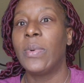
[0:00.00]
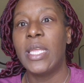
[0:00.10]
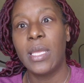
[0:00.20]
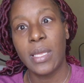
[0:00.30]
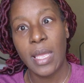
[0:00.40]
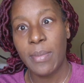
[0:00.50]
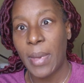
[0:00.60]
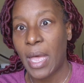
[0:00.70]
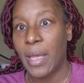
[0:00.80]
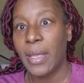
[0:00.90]
weekend came
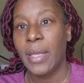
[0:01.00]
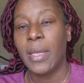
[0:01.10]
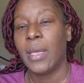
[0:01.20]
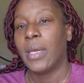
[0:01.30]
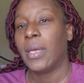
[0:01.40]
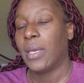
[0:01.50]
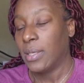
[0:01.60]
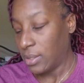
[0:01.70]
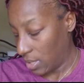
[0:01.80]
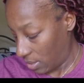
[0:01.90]
by,
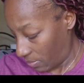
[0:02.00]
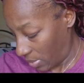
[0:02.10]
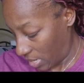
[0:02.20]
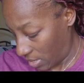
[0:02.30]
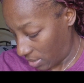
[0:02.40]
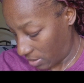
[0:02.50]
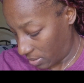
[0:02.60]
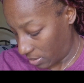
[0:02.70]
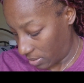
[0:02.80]
still in pain.